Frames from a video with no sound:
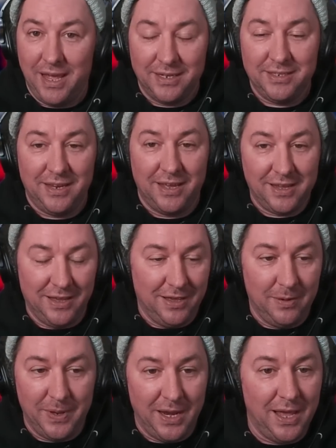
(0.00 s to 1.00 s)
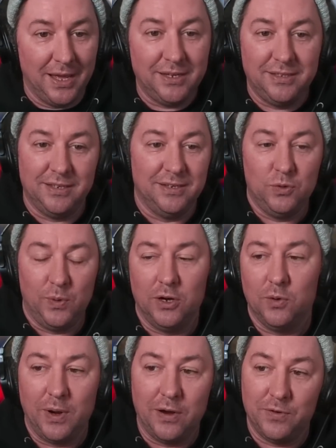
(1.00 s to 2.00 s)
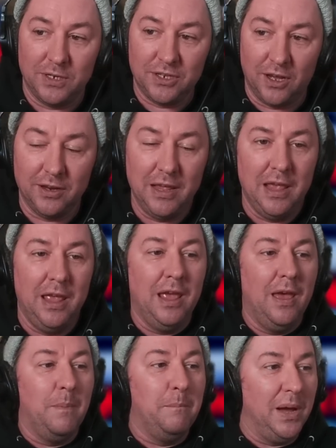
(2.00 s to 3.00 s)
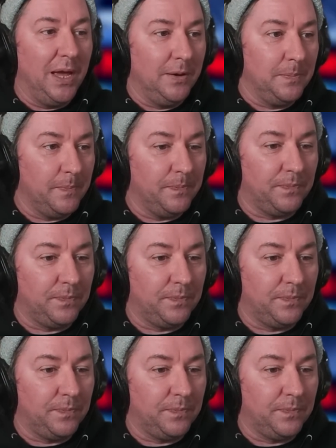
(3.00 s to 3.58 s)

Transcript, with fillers: X.com and X and Twitter, whatever it's called. But